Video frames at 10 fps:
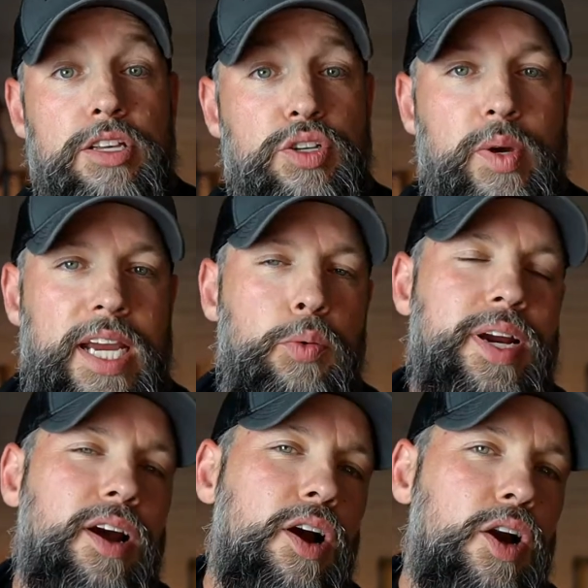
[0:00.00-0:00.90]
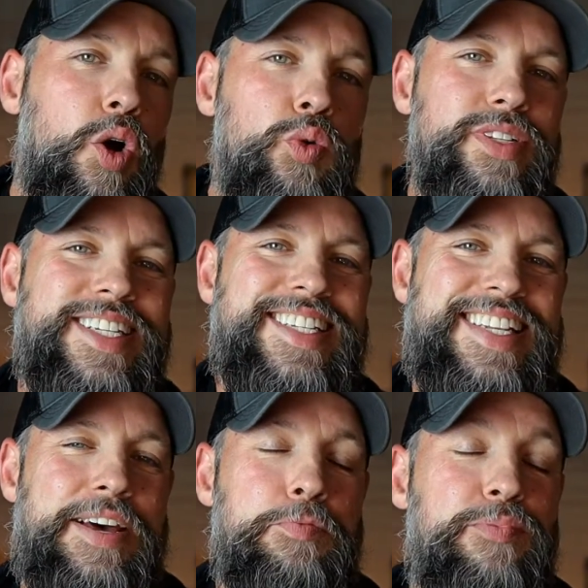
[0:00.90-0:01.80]
So here we are on to
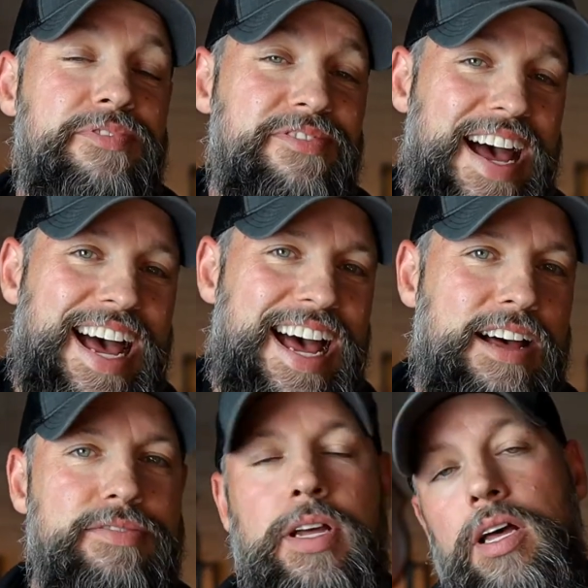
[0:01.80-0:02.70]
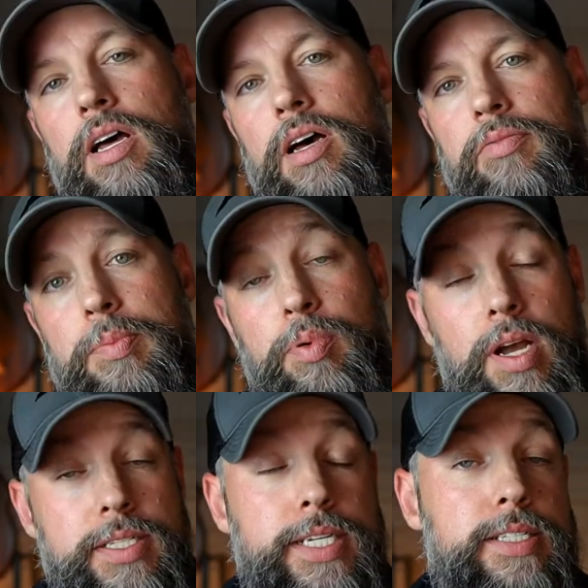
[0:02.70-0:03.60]
step 5 of the
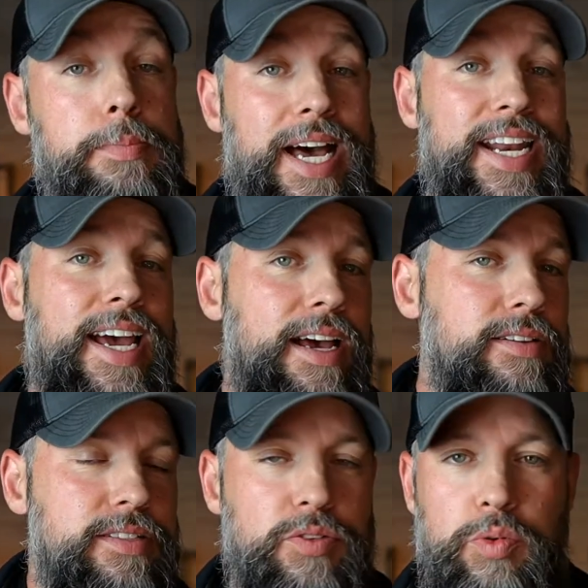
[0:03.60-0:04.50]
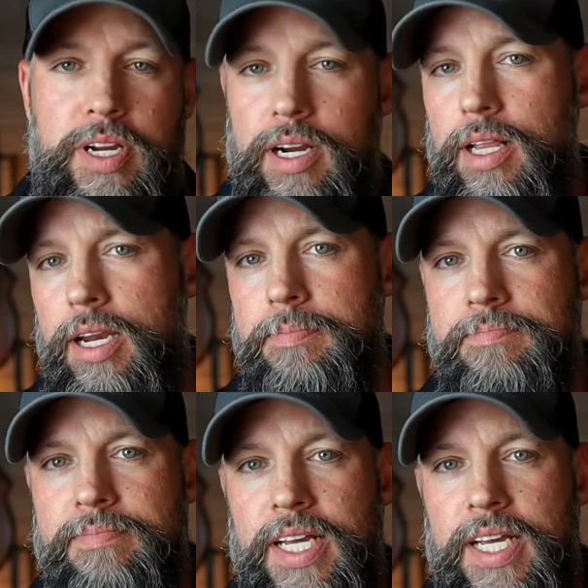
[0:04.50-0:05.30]
process of buying a house in North Carolina.